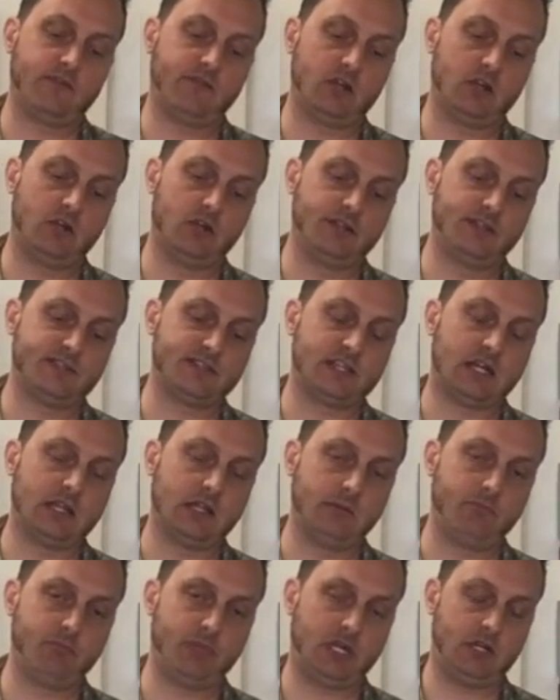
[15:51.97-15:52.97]
give it a good
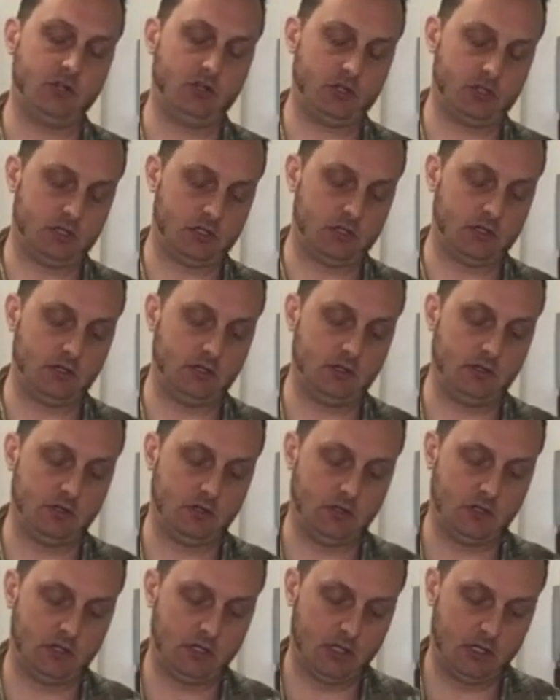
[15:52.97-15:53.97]
solid pinch
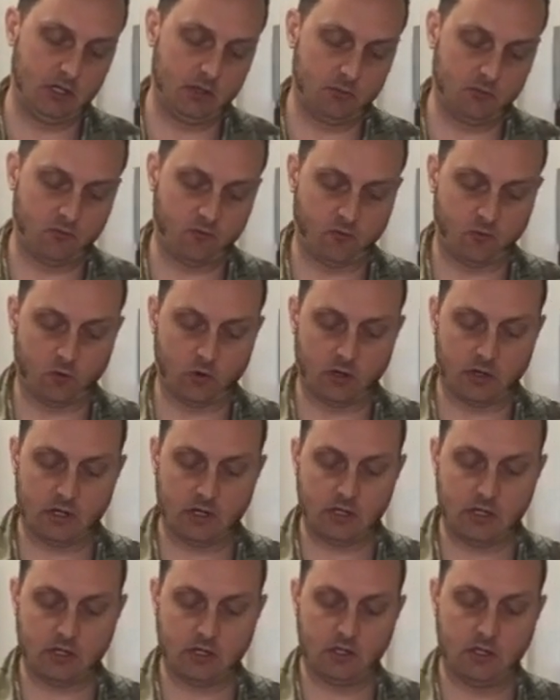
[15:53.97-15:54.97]
before rolling
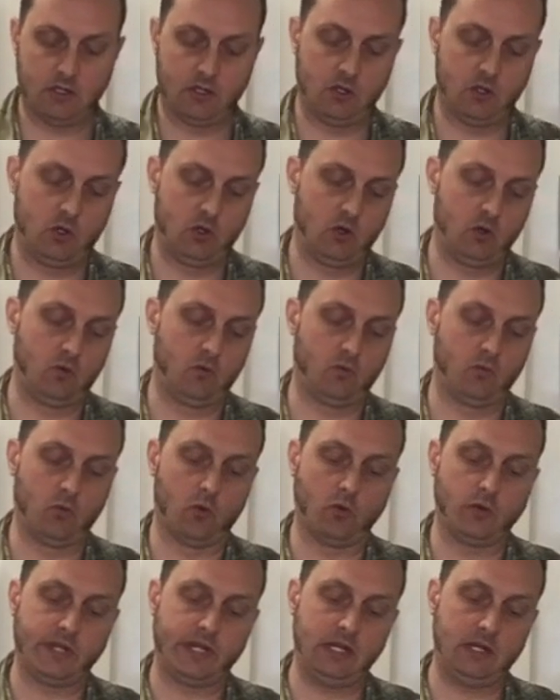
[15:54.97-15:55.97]
to give it a
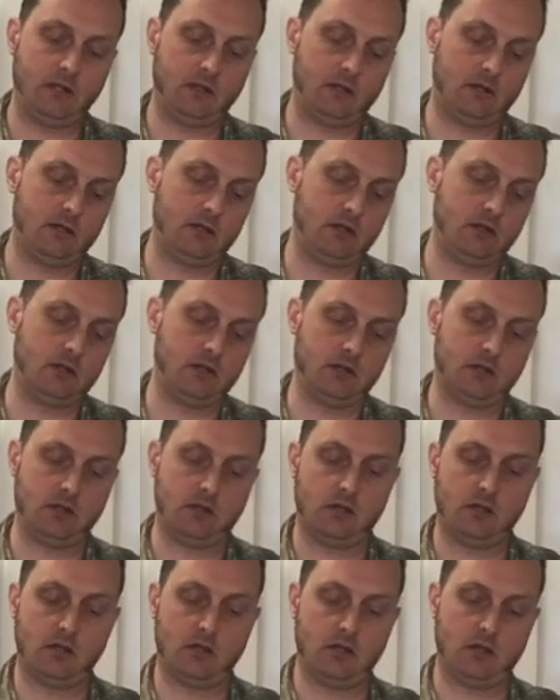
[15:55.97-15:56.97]
good chance of staying
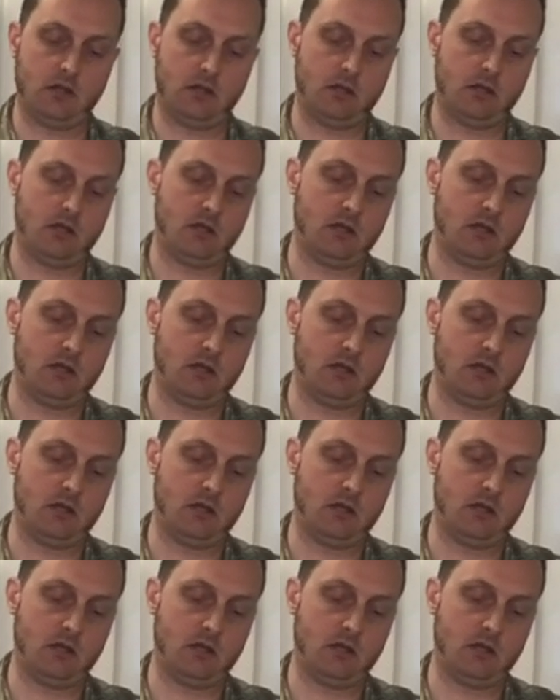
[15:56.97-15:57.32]
together.